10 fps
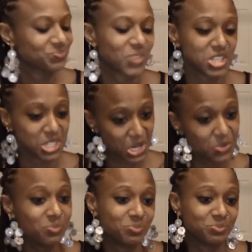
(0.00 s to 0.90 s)

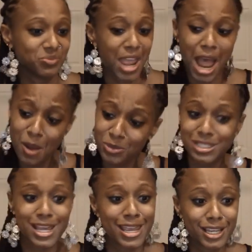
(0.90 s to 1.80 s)
So, I was
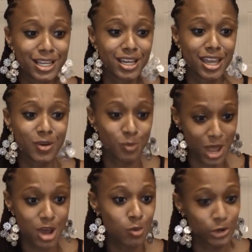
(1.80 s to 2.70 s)
like,
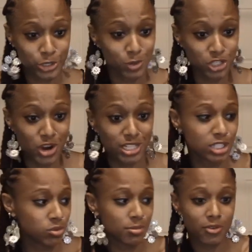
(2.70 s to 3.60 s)
well, were you
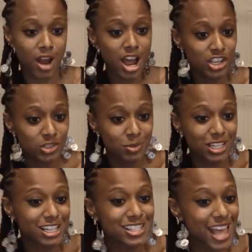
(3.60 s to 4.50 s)
attracted to a mirage?
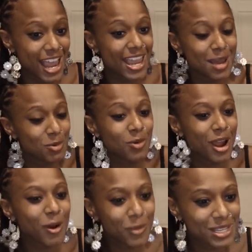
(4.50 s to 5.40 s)
Because I am who
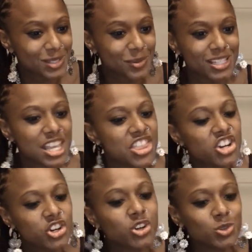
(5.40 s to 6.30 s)
I always was, and the
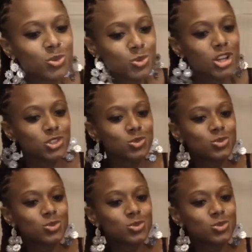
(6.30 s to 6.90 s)
girl you thought